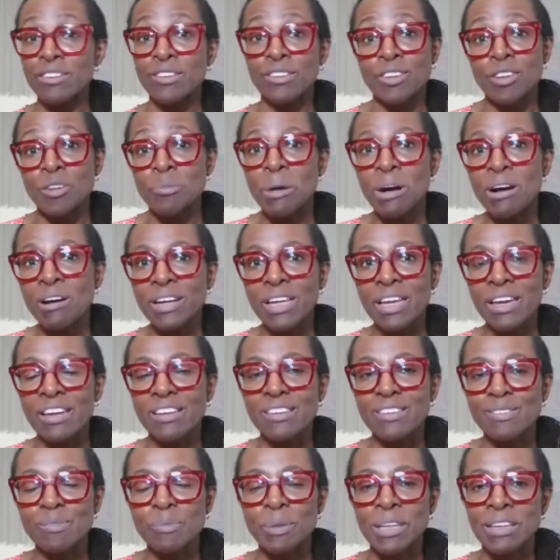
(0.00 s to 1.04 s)
to new
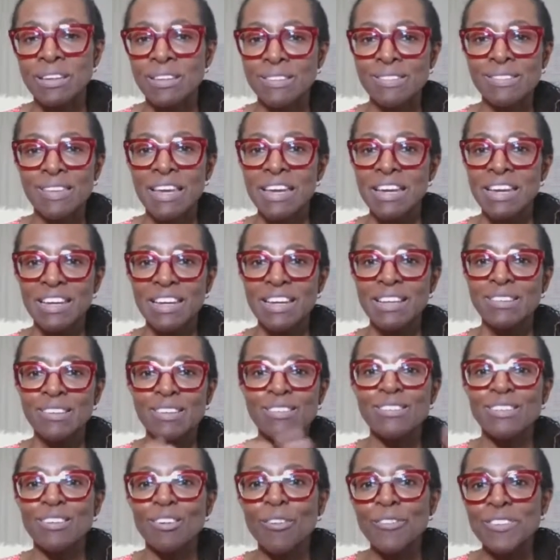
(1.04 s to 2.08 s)
markets, because it doesn't,